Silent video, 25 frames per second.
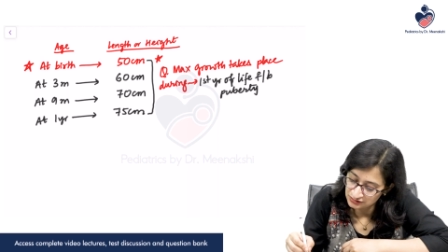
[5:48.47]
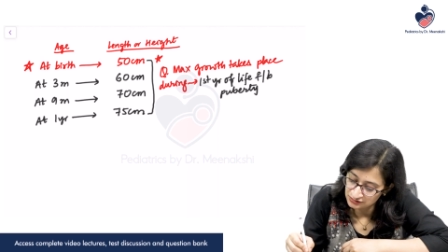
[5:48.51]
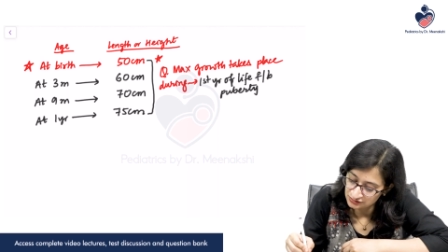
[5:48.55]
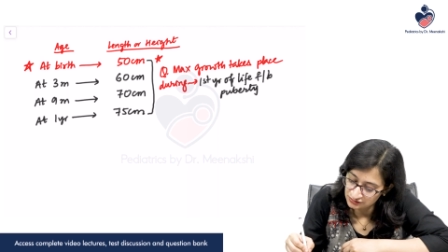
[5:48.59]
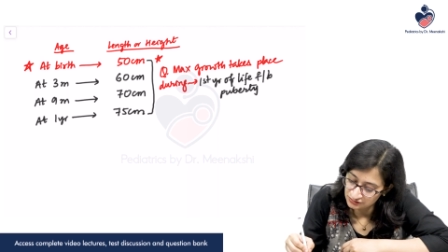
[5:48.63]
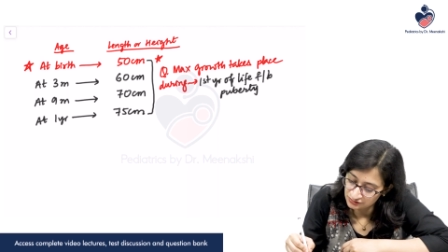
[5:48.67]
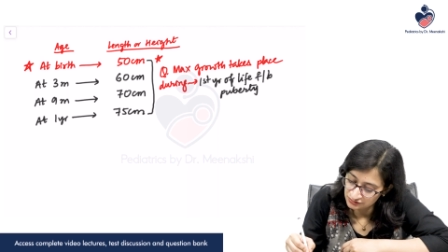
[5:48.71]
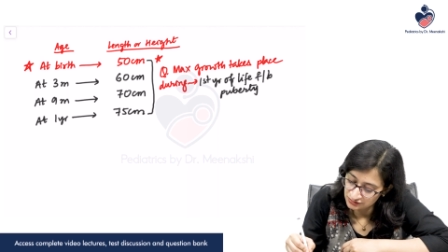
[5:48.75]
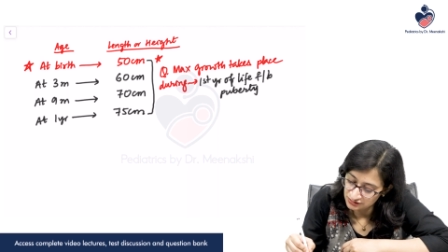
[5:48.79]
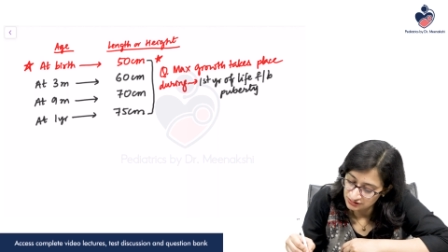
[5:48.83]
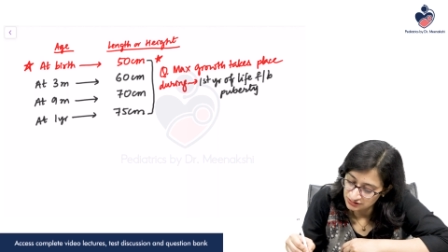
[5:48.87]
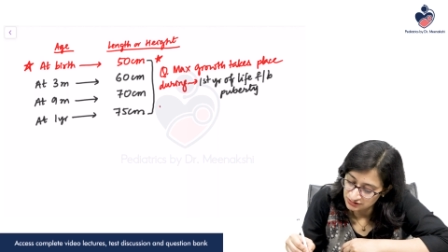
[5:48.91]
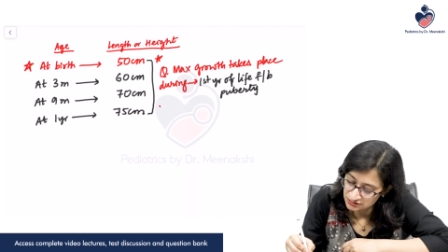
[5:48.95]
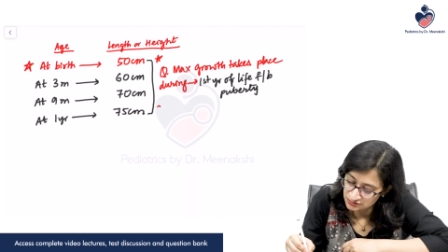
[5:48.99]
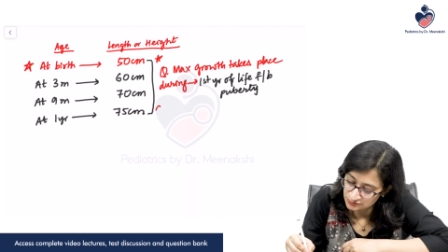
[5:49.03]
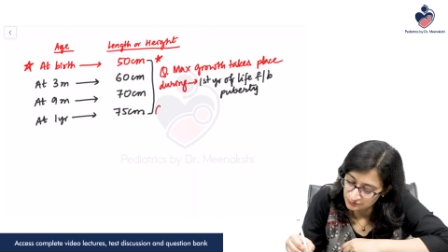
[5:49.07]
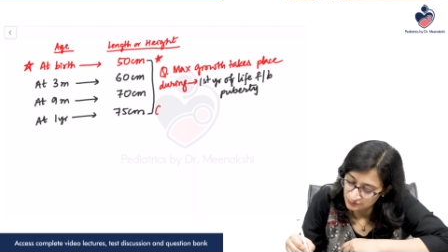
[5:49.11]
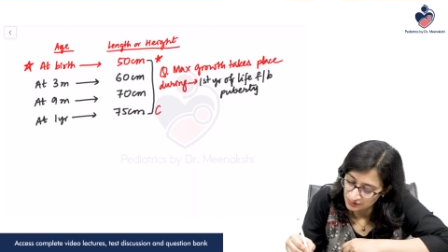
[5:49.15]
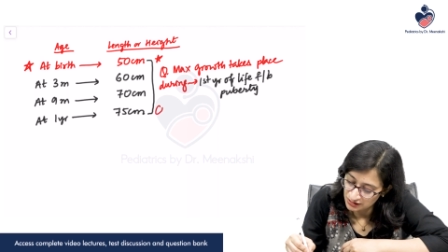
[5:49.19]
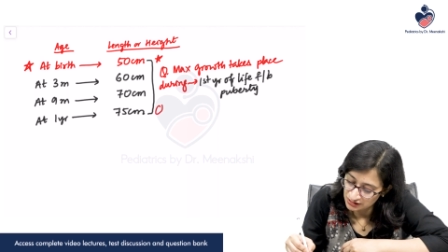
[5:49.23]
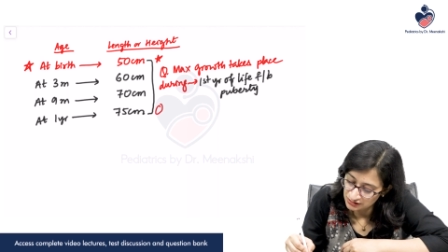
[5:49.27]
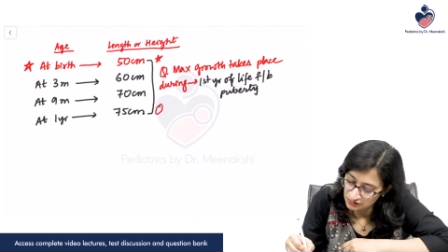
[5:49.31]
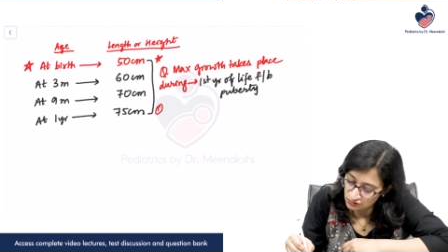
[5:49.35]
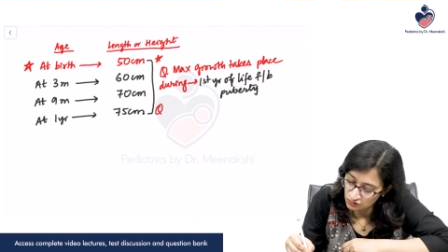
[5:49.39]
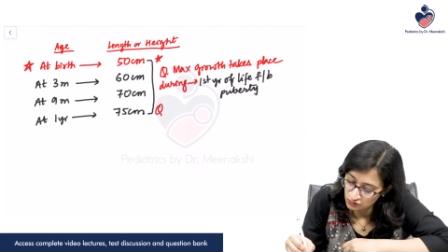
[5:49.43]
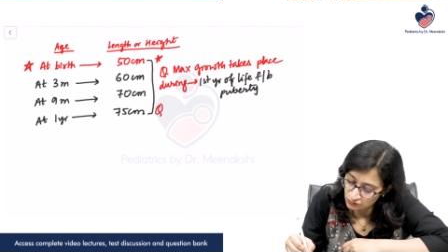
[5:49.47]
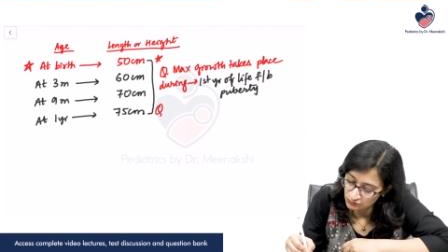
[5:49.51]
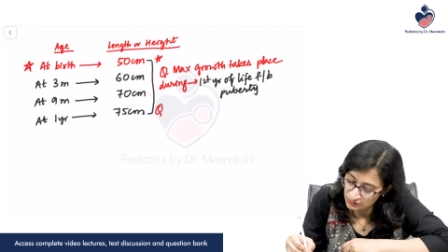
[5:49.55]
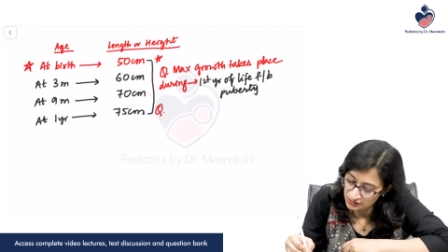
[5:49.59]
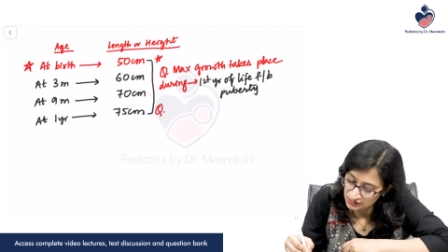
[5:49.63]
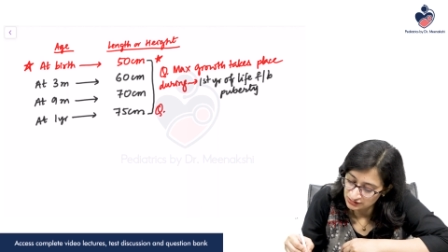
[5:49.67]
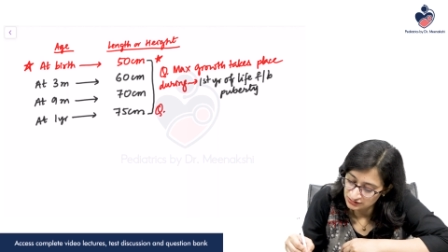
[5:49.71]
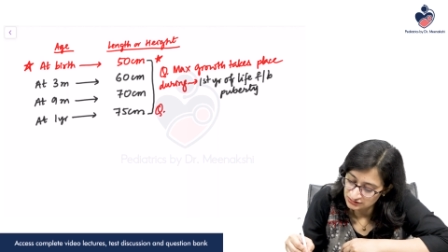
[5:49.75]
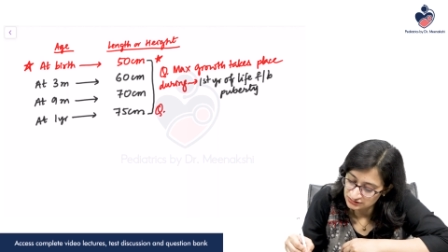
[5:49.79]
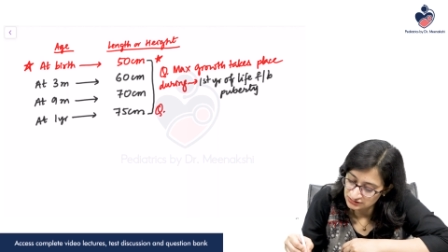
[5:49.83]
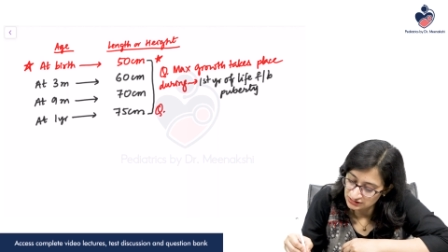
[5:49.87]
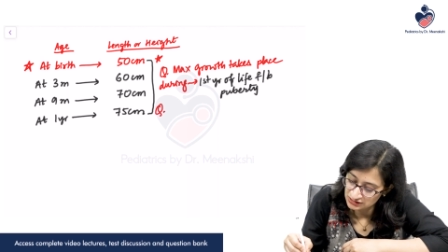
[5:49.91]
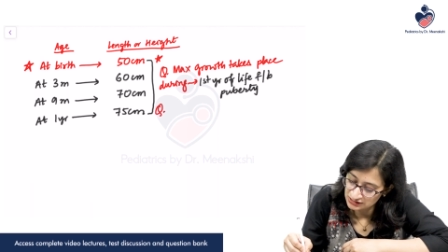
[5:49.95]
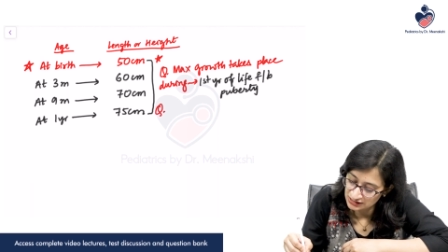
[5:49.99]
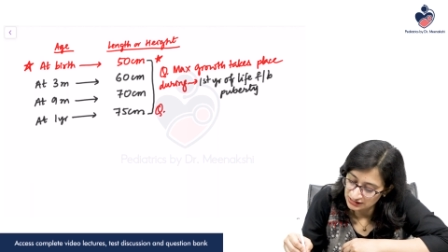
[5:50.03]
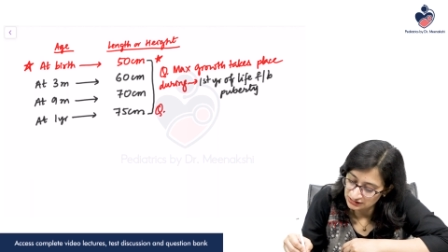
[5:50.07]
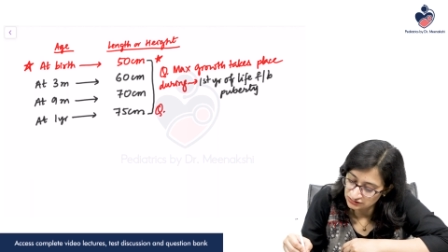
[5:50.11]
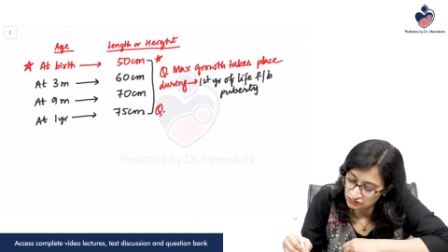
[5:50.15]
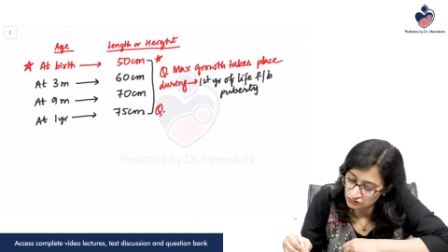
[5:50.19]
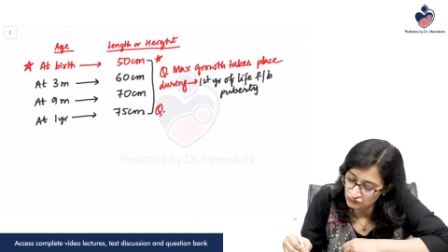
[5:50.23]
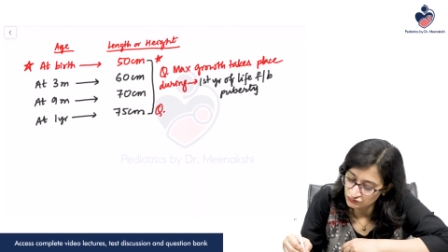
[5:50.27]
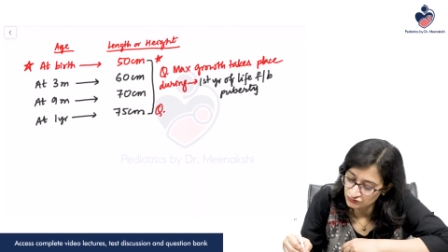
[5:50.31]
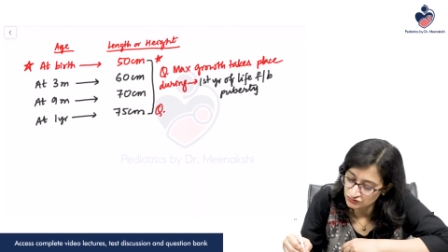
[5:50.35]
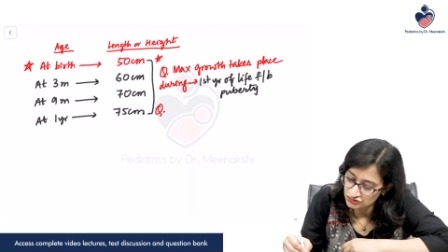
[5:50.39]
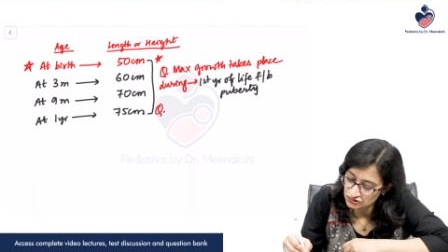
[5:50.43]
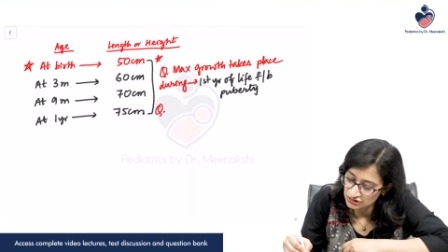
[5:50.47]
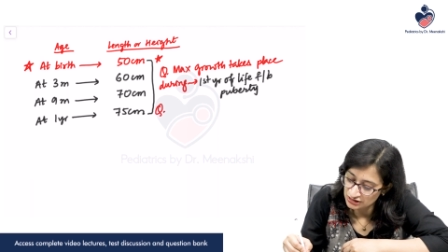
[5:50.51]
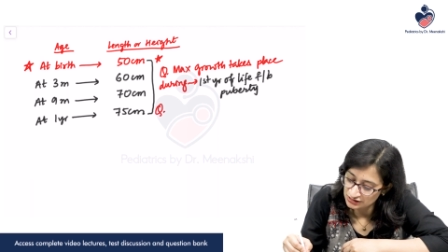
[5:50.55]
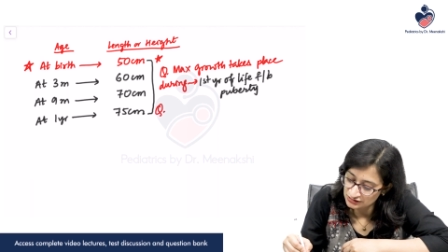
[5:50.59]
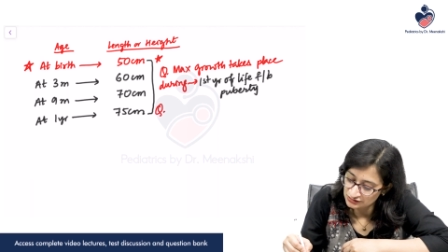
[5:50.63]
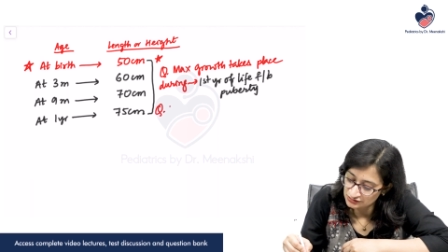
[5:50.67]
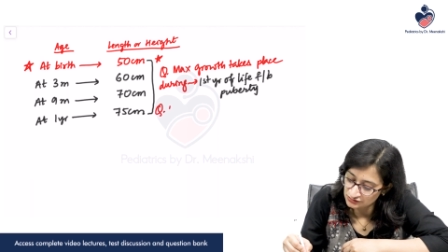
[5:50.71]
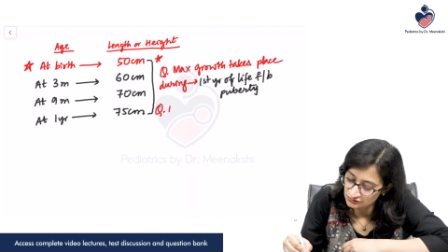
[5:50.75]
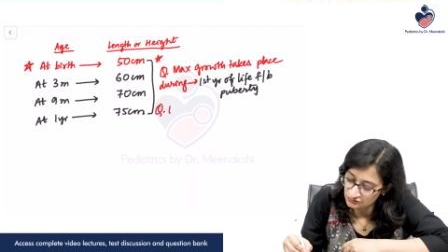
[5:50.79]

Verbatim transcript: increase by or when does the length of a child